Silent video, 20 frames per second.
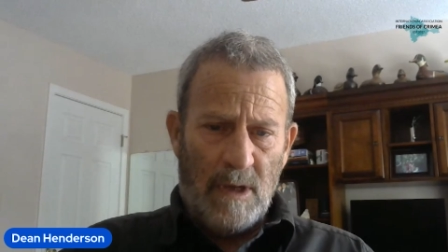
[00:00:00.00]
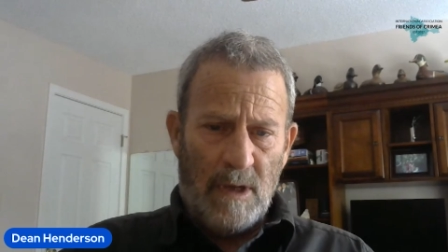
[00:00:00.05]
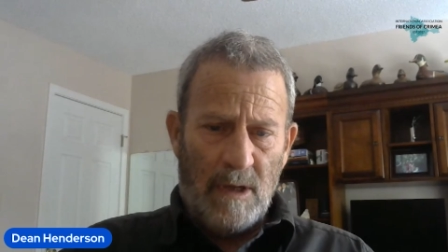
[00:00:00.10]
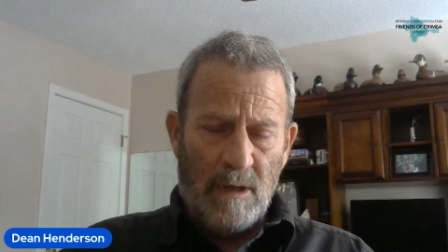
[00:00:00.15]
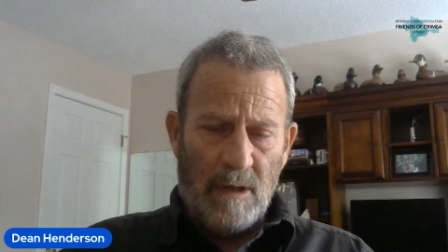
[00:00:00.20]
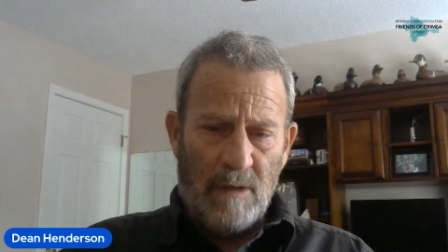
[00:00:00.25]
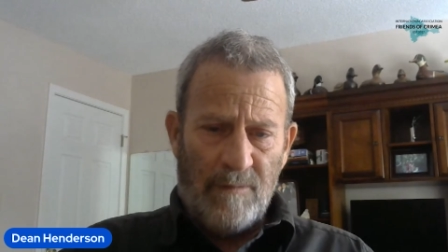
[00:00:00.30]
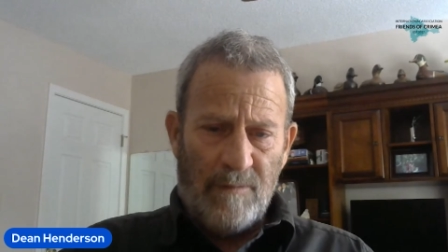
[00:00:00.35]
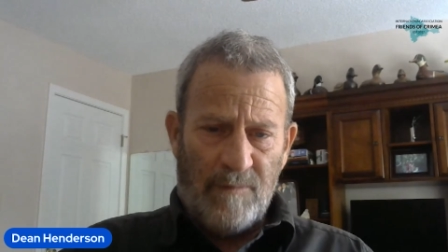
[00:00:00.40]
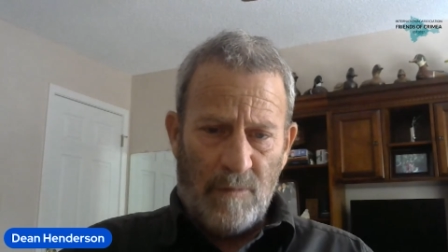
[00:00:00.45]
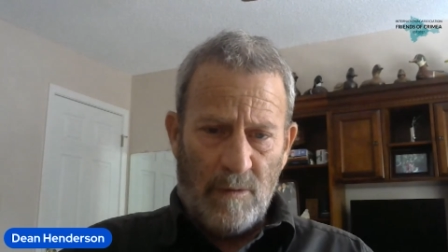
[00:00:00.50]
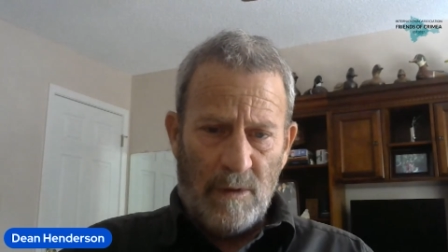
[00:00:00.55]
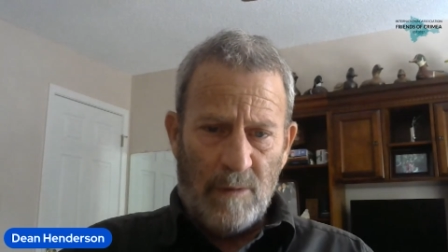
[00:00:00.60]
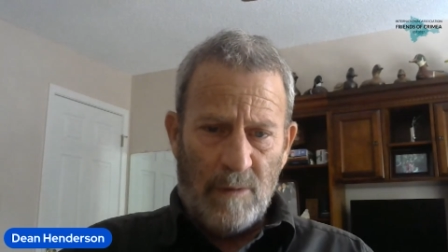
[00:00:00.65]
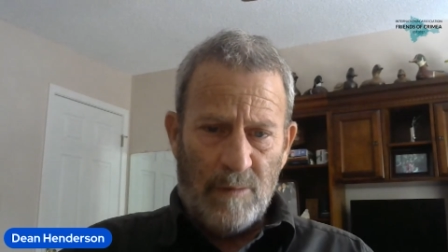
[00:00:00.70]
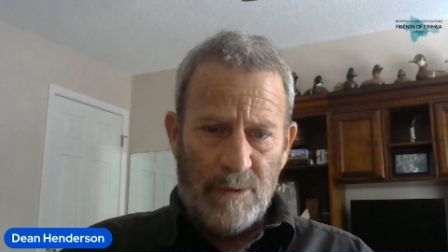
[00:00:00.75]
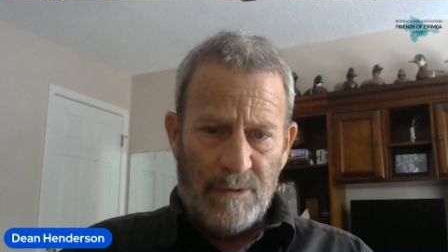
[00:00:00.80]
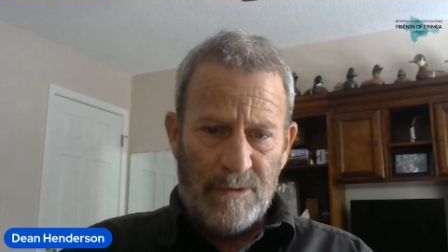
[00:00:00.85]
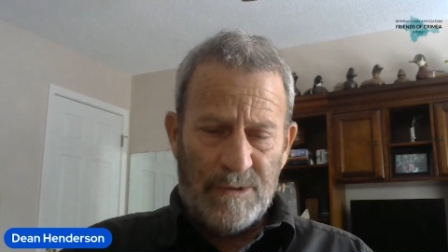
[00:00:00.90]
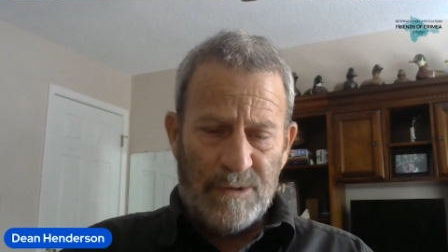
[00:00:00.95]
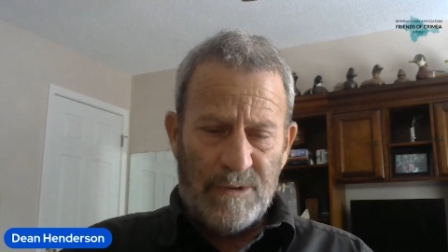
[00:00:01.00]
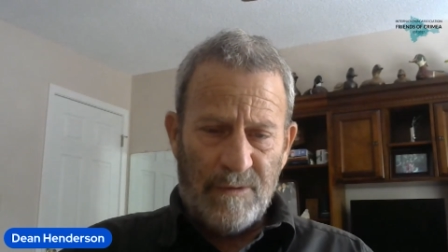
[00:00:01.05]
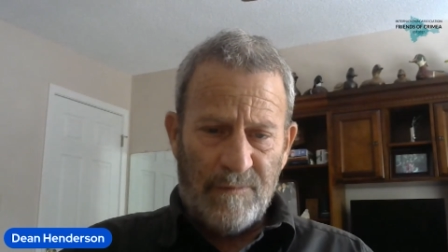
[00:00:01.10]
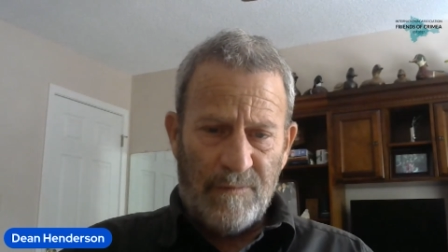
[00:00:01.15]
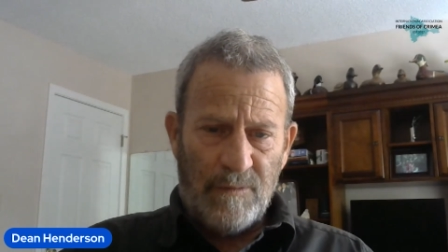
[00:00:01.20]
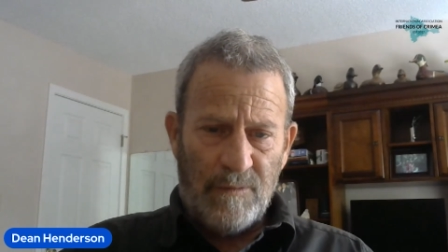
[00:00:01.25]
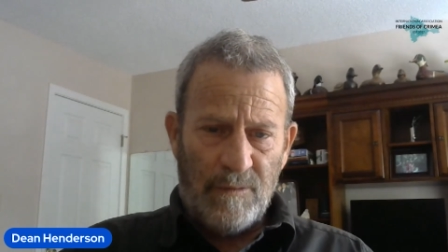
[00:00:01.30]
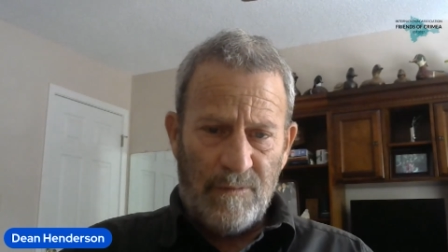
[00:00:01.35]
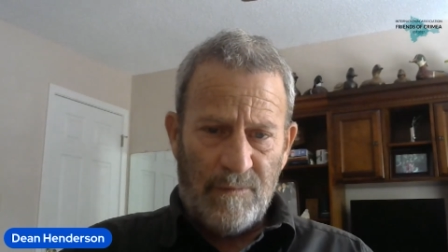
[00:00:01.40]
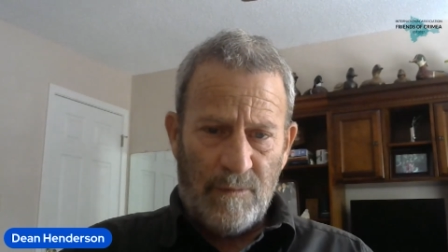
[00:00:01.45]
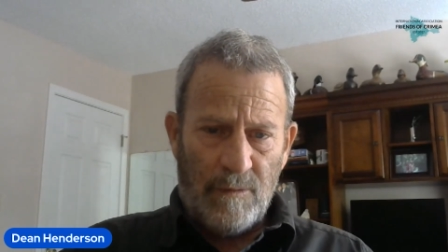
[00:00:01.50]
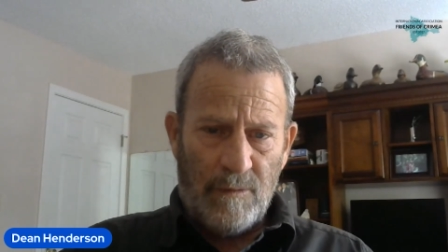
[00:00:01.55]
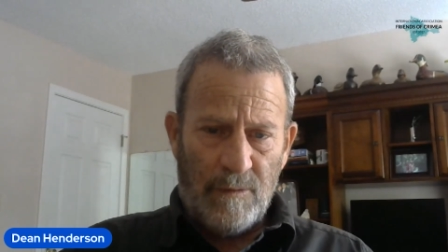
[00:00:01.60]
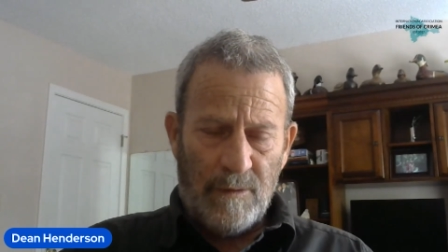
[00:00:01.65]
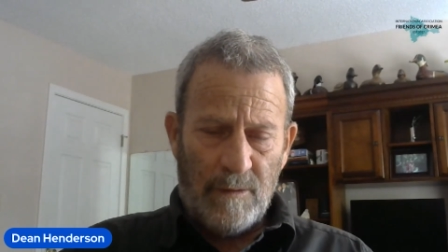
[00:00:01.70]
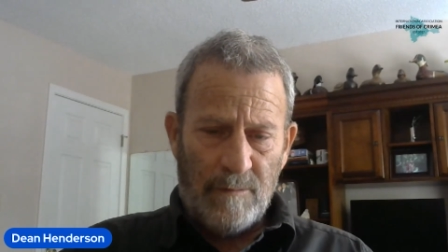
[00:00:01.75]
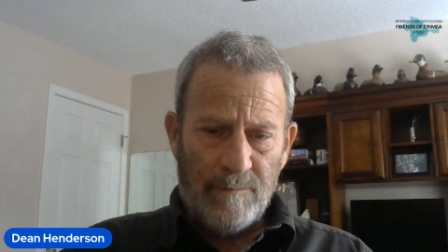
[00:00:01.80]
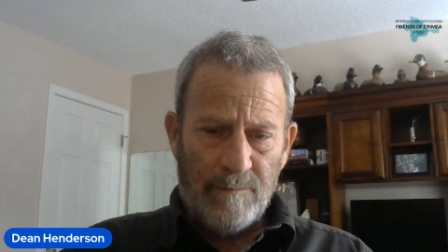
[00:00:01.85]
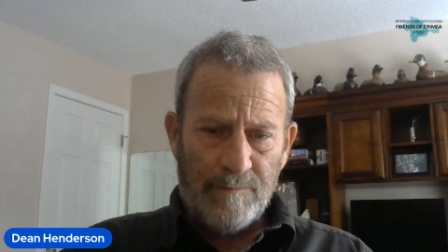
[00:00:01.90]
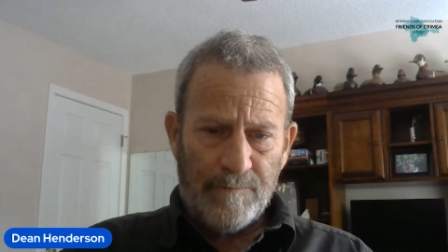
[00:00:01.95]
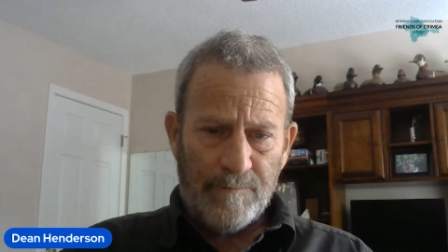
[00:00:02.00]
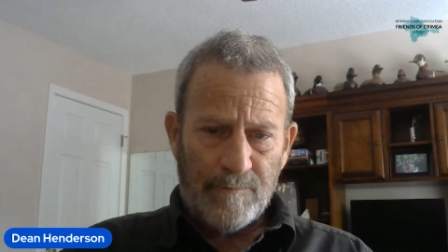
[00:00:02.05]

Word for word: uh, for them, produce their food for them.